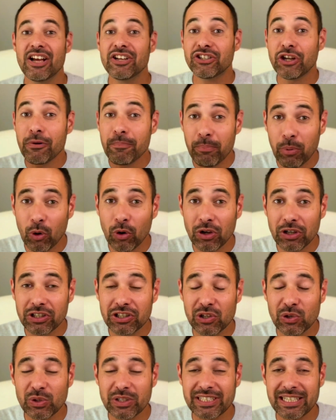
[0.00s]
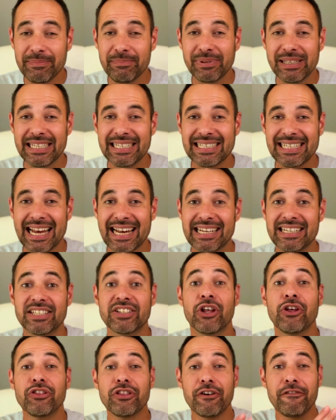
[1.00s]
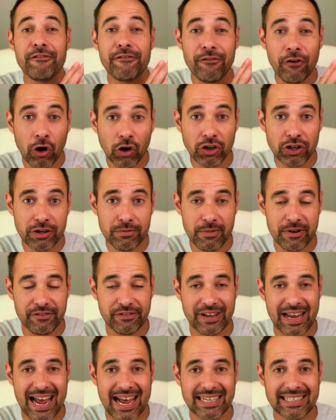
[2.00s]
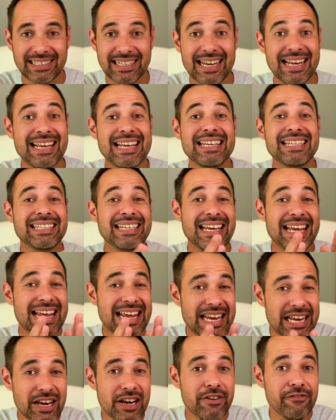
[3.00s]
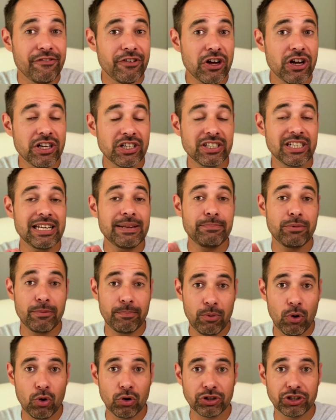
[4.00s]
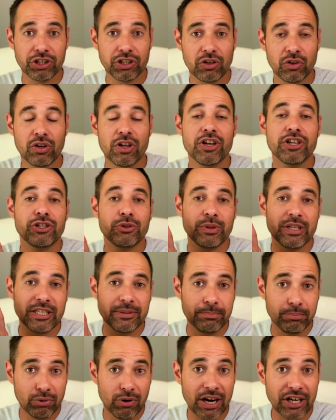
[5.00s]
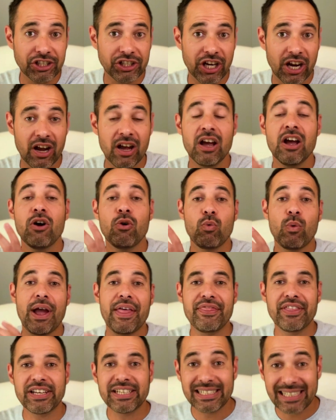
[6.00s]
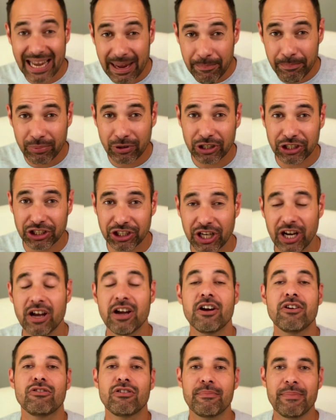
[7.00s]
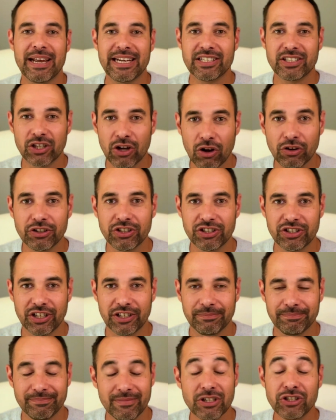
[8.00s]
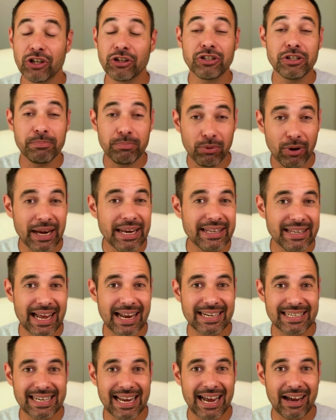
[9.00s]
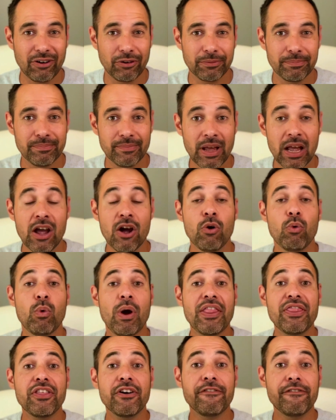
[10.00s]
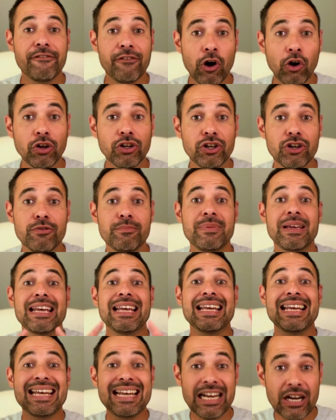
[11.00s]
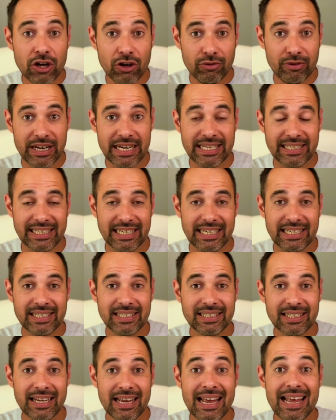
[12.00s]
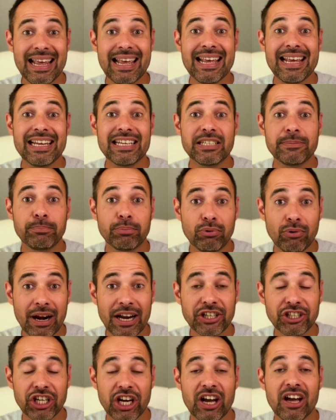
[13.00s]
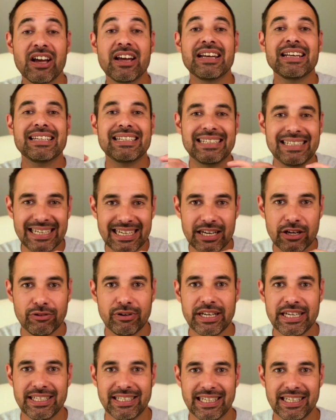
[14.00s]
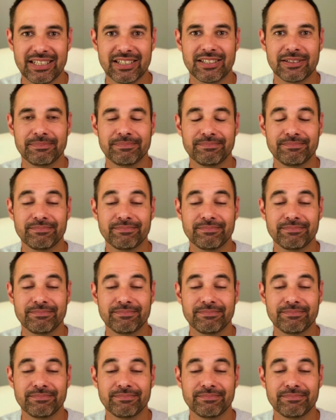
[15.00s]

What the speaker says: So Boyle's Law simply states that the volume of gas is inversely proportional to its pressure when the temperature remains constant. So to break that down, when the volume increases, its pressure decreases.